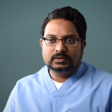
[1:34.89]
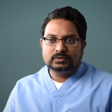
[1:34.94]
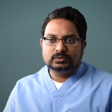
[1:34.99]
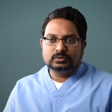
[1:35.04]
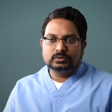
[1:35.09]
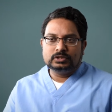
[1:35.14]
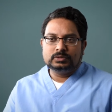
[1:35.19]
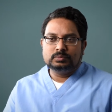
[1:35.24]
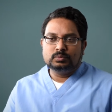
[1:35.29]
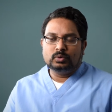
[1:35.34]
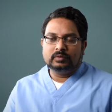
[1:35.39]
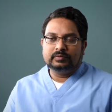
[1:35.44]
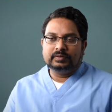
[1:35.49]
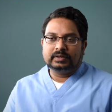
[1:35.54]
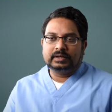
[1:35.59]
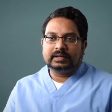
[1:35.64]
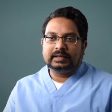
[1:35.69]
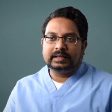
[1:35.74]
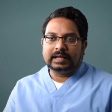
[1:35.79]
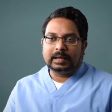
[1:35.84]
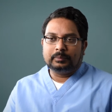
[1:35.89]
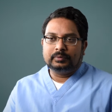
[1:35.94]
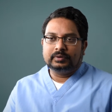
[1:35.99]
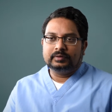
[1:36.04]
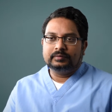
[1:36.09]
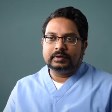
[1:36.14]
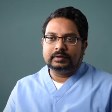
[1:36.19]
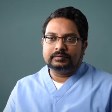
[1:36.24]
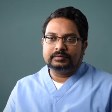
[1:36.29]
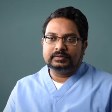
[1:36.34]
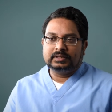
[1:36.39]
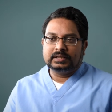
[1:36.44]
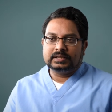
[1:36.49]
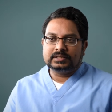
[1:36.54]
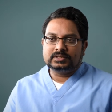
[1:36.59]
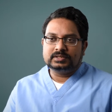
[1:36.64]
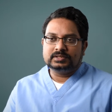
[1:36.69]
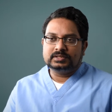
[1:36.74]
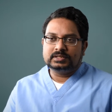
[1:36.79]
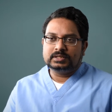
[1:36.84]
So it's more of a collaborative effort
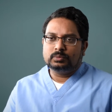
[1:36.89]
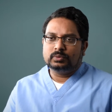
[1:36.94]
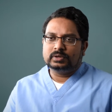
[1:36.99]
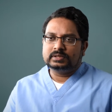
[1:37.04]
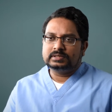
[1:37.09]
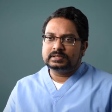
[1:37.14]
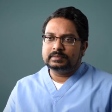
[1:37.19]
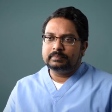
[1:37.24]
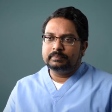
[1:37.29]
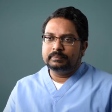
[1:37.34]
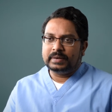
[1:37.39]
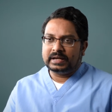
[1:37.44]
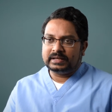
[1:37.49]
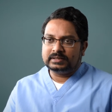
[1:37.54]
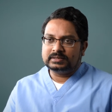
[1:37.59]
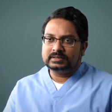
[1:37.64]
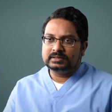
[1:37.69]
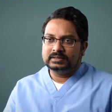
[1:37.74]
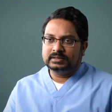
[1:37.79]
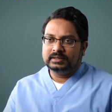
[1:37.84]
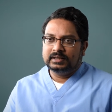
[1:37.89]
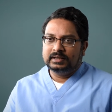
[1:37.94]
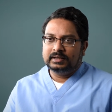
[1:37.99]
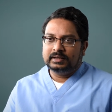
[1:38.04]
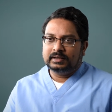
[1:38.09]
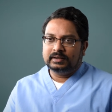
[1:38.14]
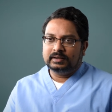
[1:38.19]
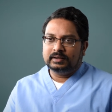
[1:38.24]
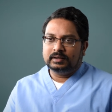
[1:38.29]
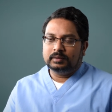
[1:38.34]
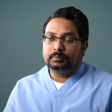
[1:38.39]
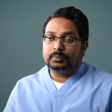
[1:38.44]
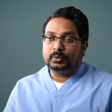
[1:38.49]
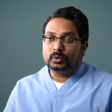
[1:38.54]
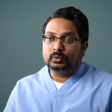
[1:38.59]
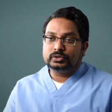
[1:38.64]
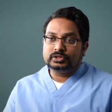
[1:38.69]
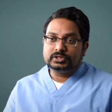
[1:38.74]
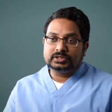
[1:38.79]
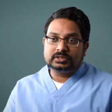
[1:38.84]
as to see what's the best uh,
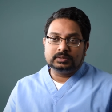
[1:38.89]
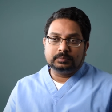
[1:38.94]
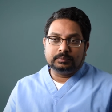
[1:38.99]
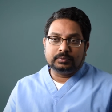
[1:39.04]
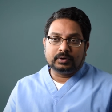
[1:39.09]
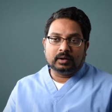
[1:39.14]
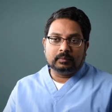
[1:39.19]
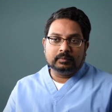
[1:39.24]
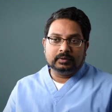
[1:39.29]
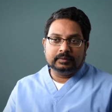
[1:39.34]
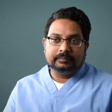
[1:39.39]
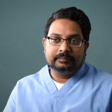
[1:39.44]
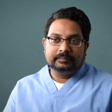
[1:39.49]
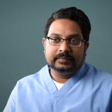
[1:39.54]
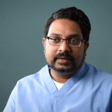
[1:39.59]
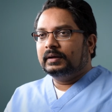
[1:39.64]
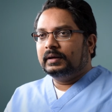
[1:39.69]
approach to a problem.